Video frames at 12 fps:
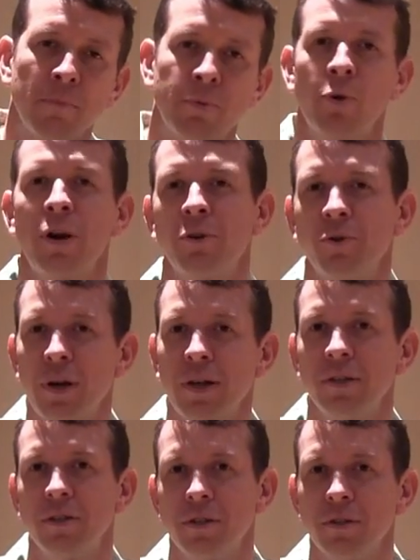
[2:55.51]
prayer
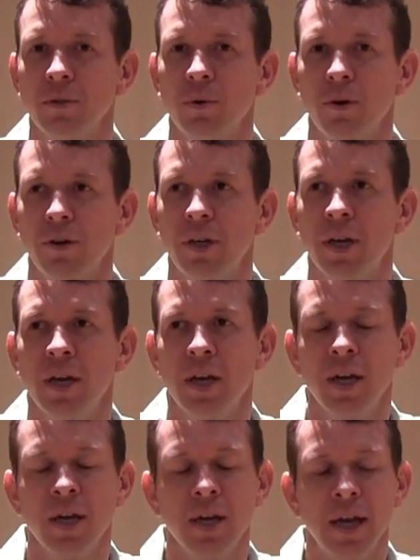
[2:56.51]
directly to the Lord.
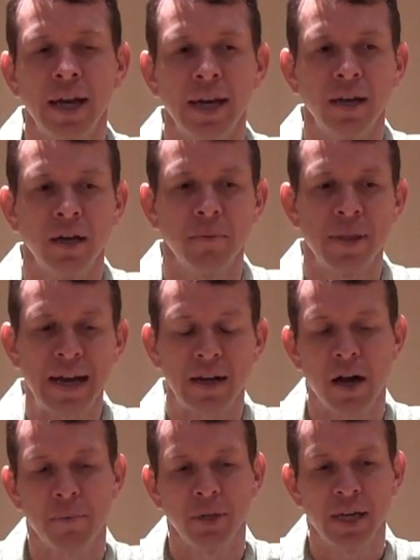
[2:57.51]
And that
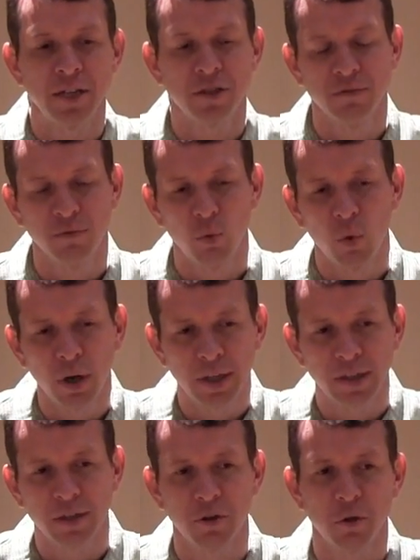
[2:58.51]
combination of
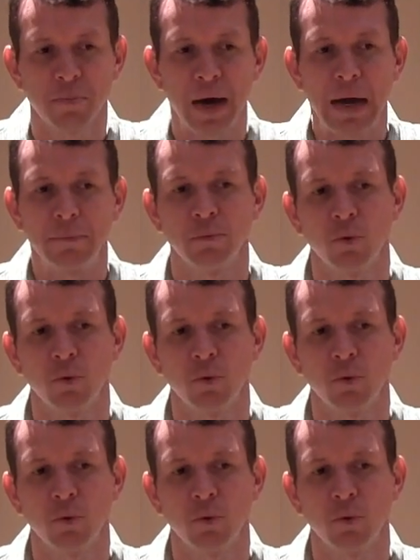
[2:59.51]
wanting to know the Bible